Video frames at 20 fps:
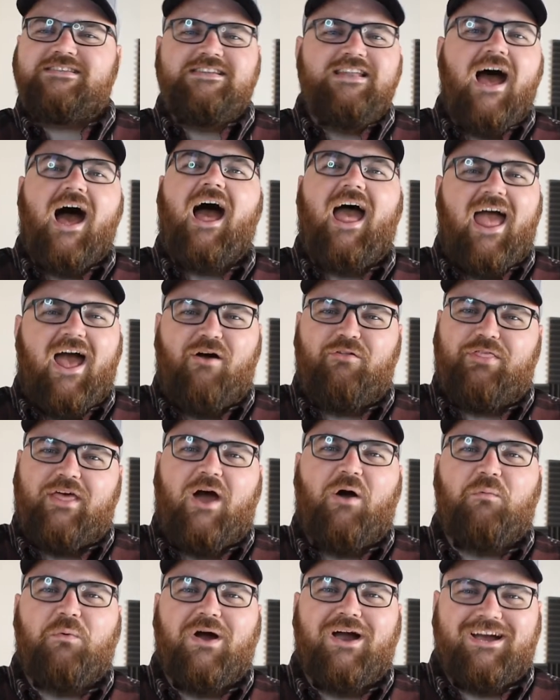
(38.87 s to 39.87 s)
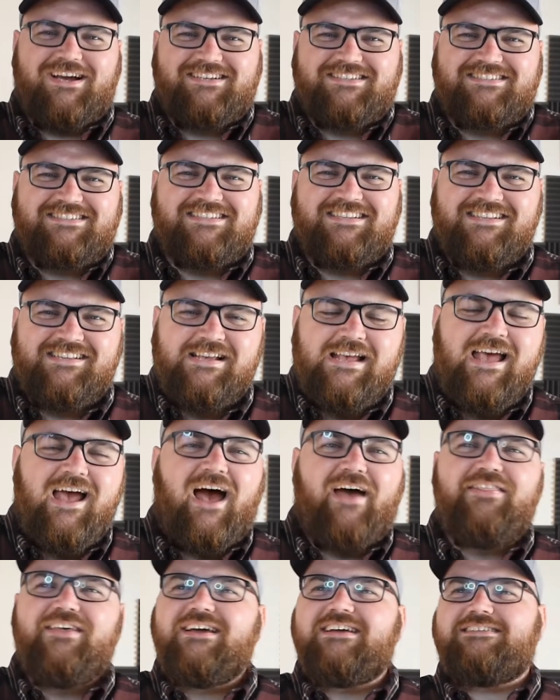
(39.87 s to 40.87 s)
not how that works.
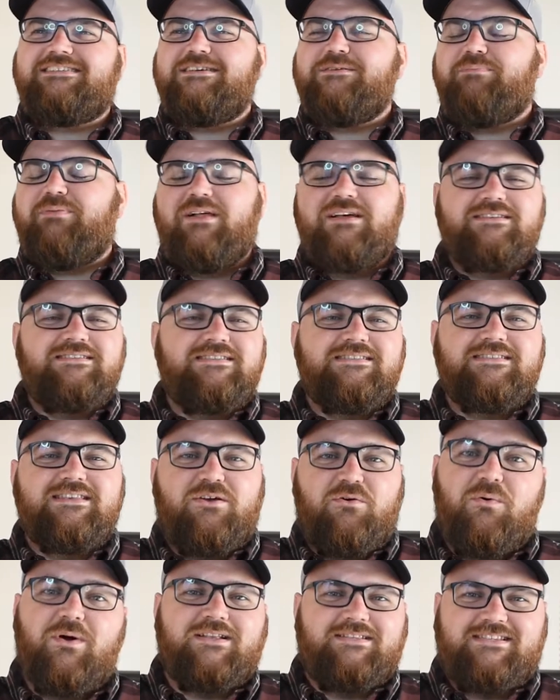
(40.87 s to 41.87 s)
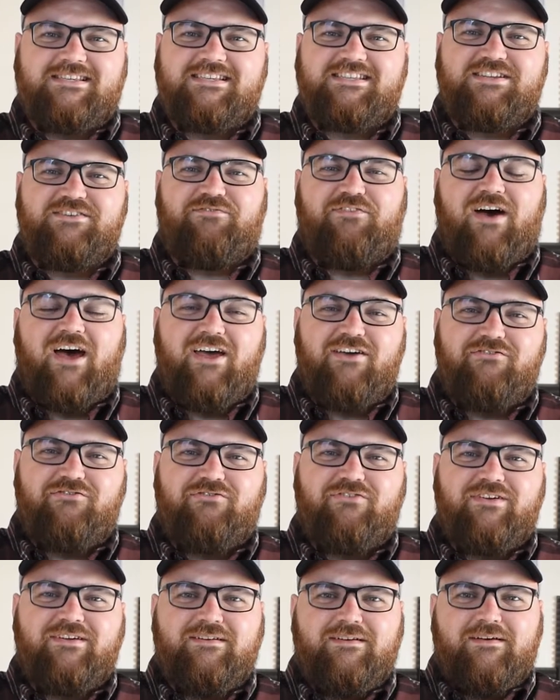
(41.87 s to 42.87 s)
I think a D+ is like what, 65?